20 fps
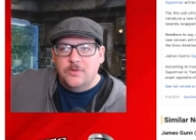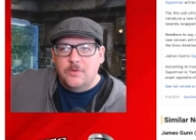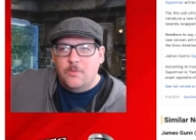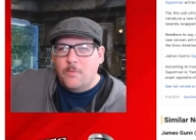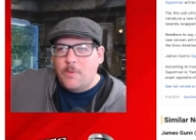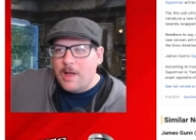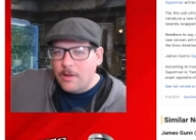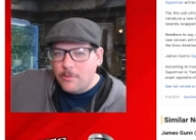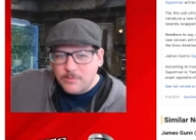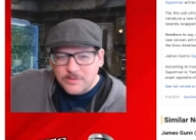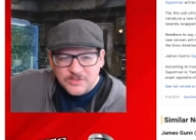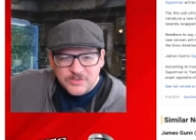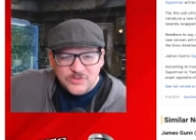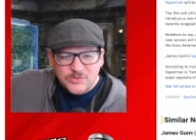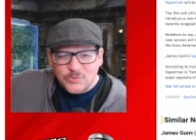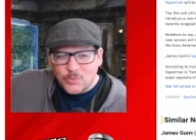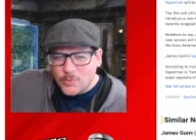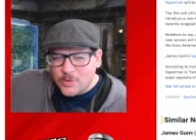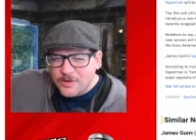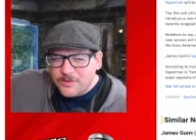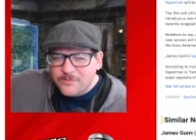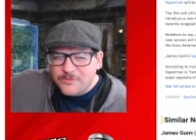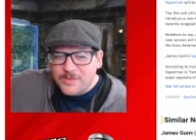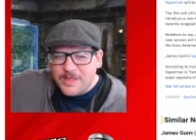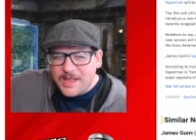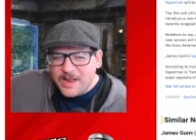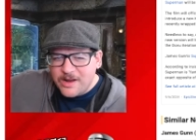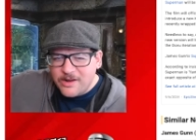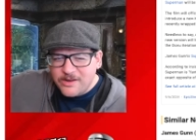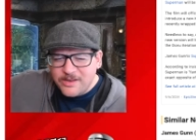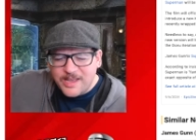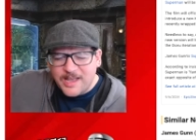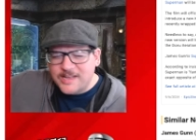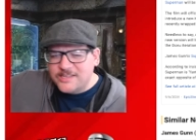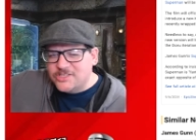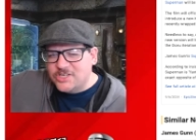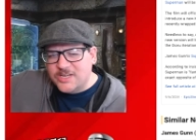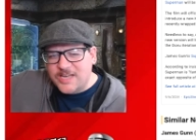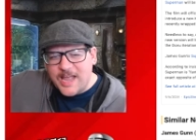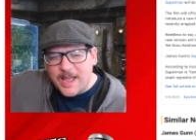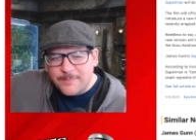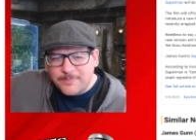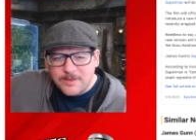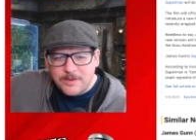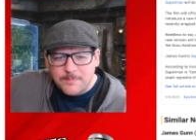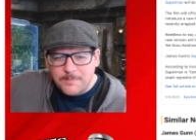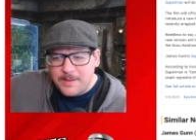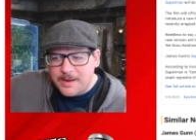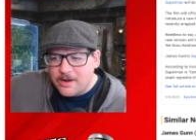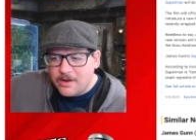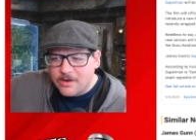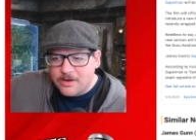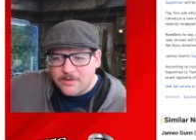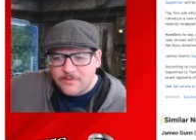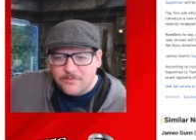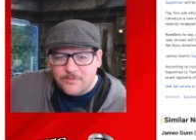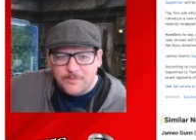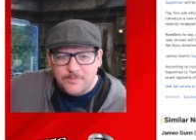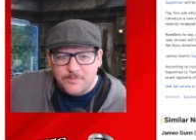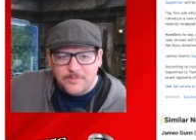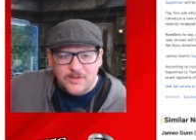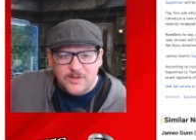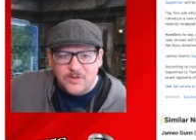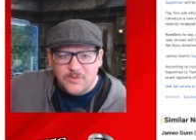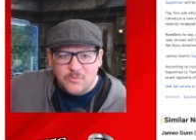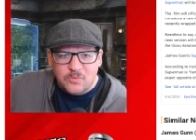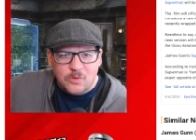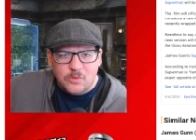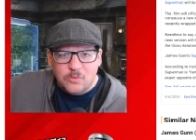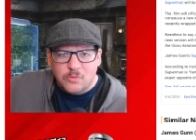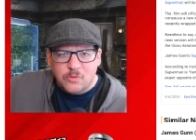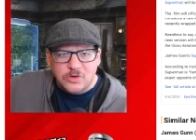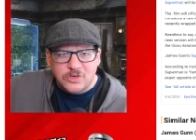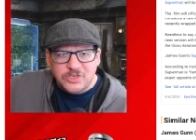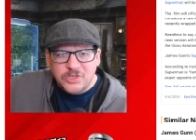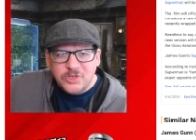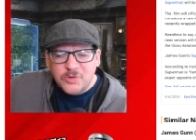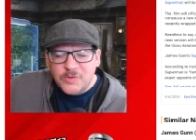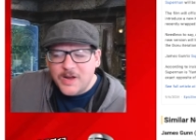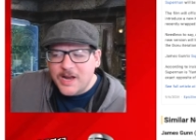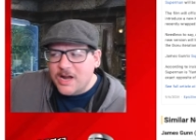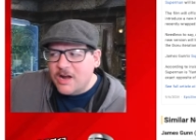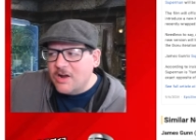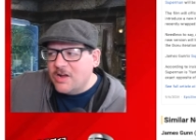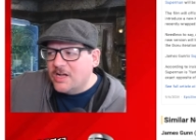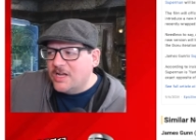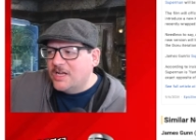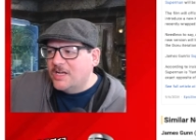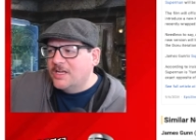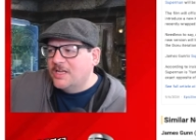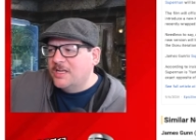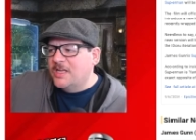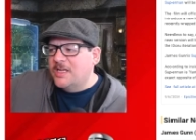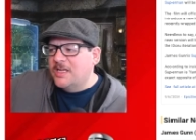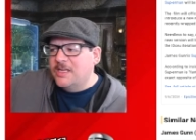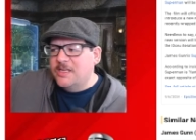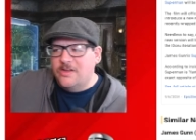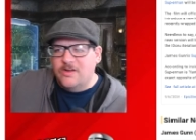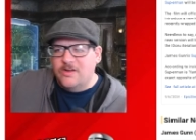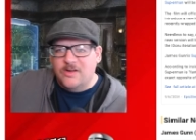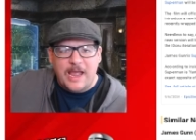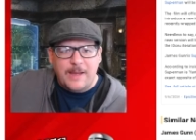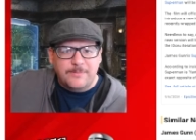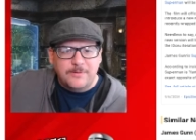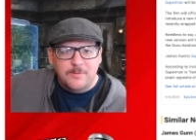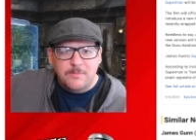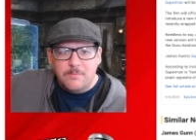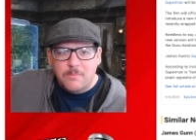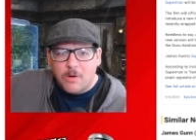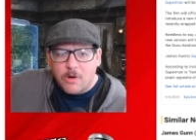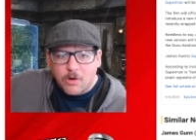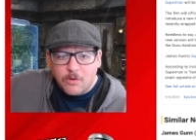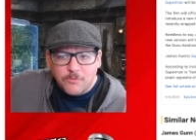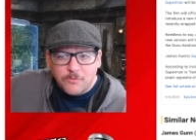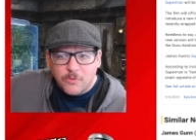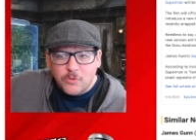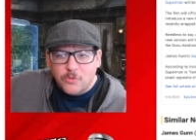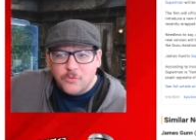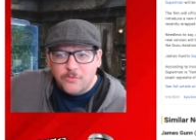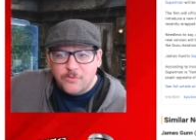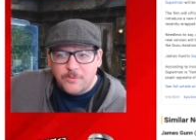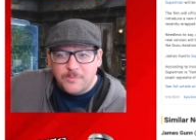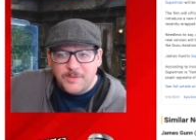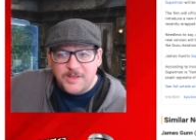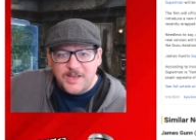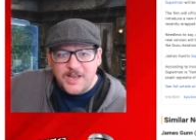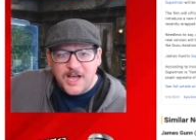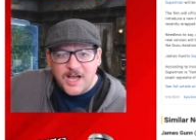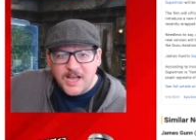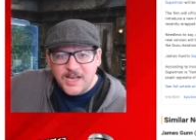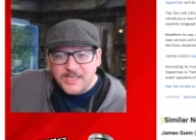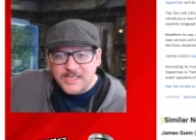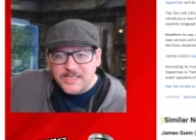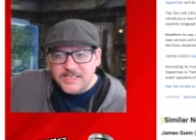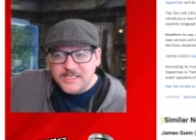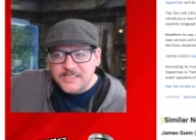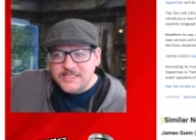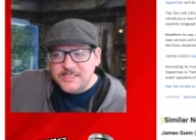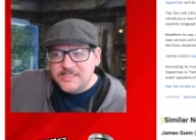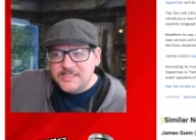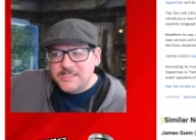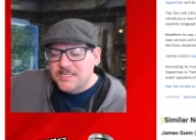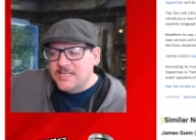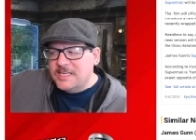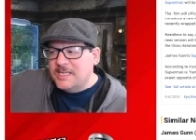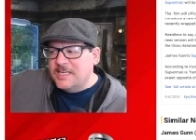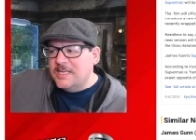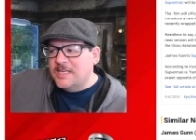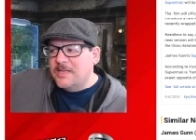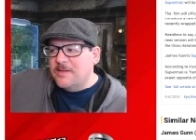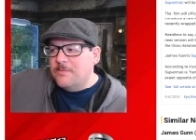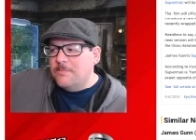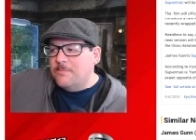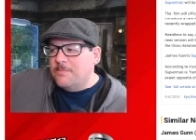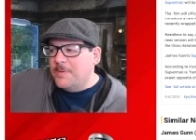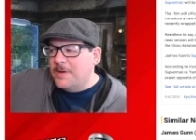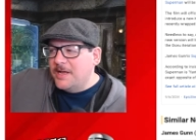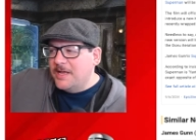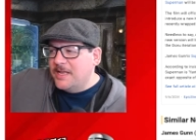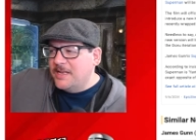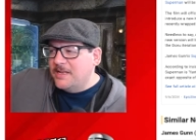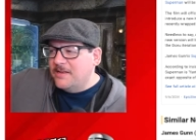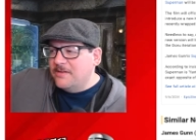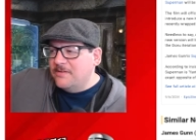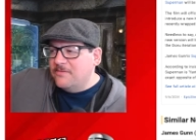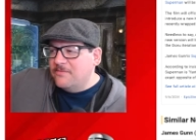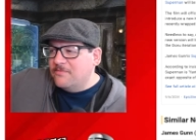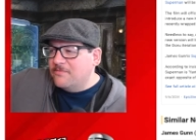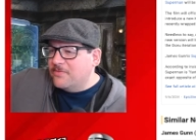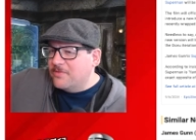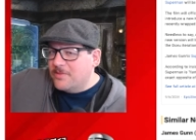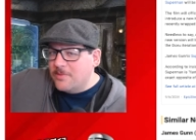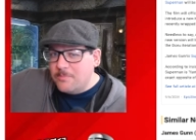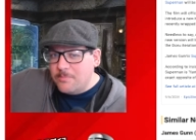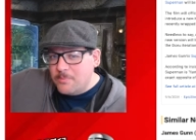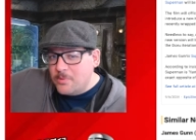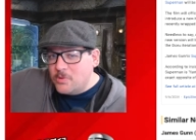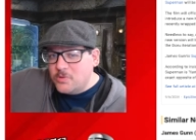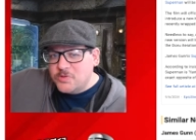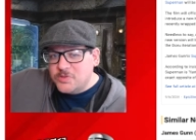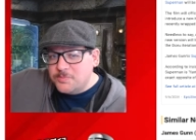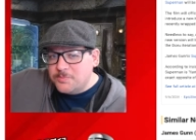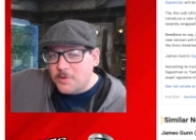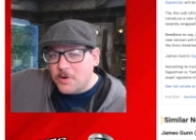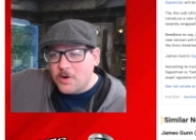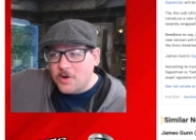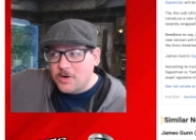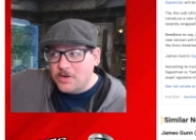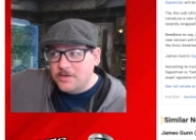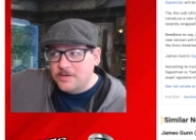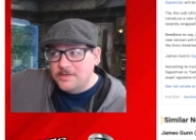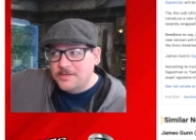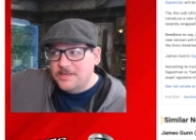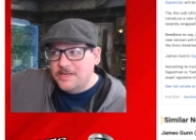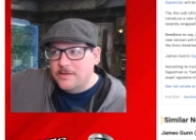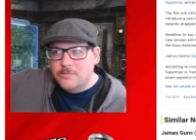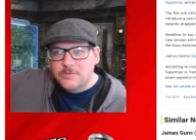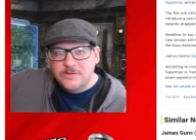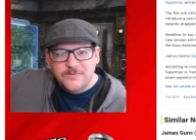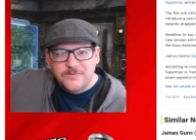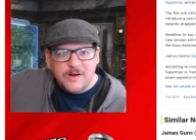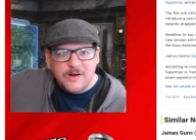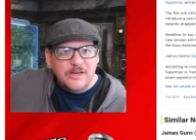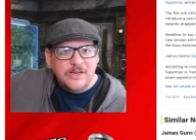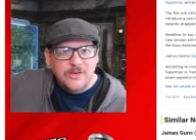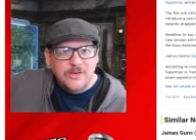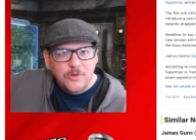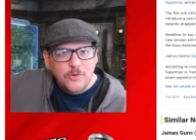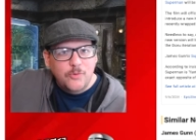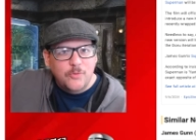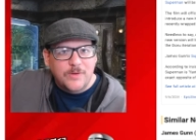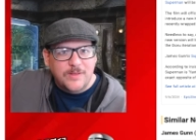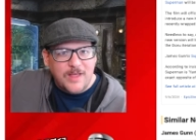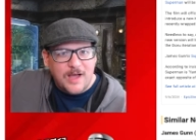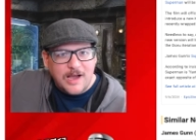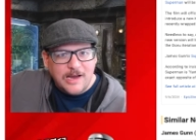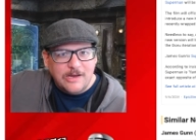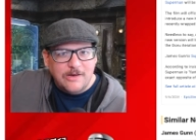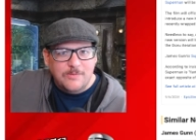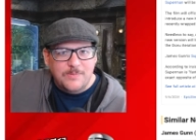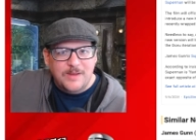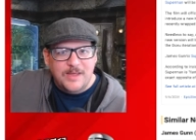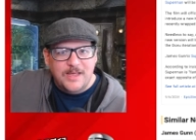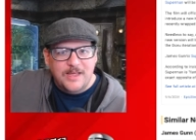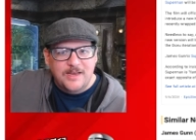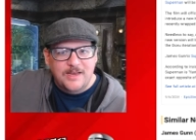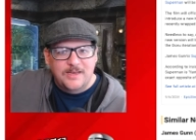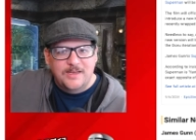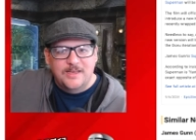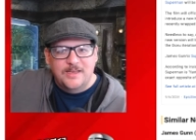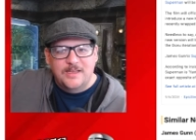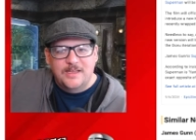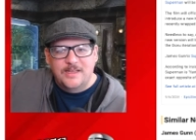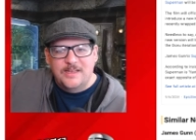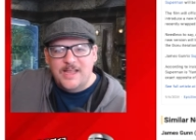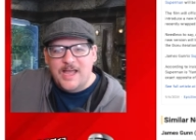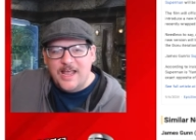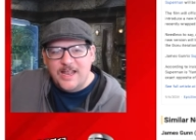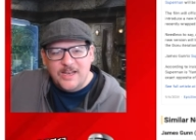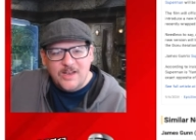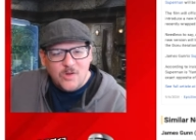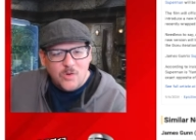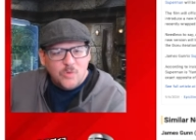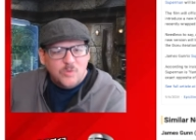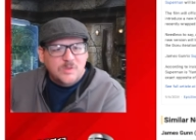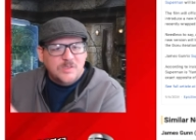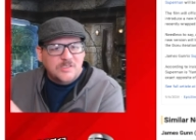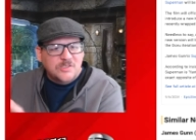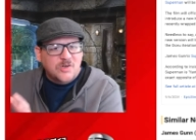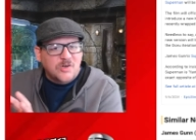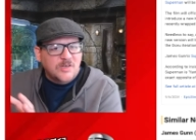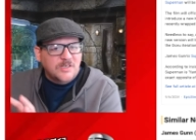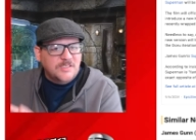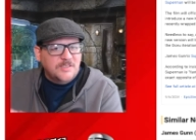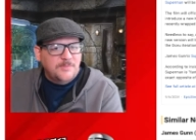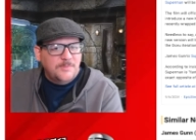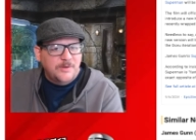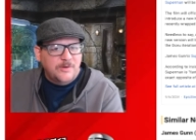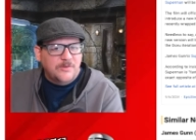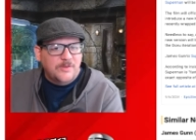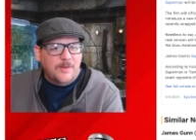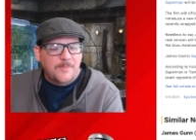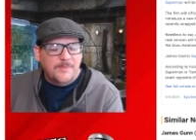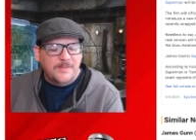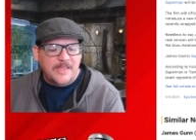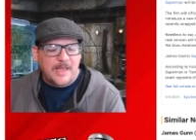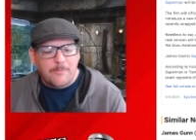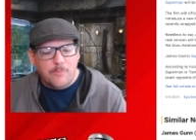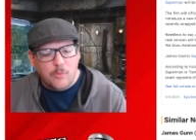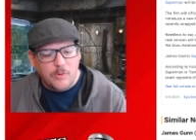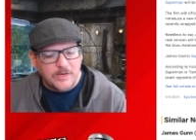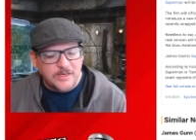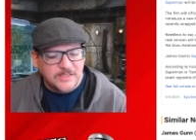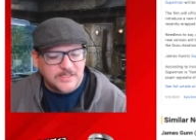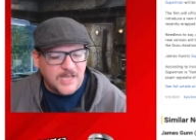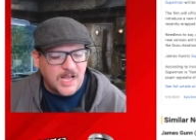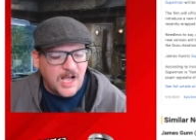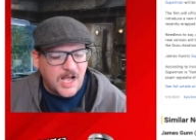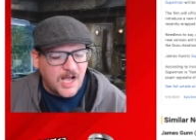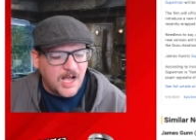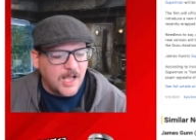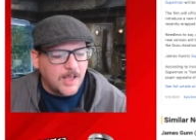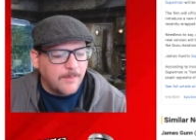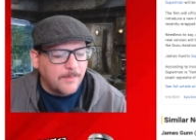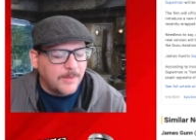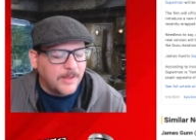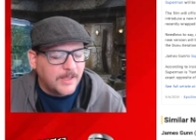while it was sort of there, you had your Captain America from the World War II era, your Captain Marvel from the 90s, but for the most part, it was very new with Iron Man, and that only started to build up at that point in time.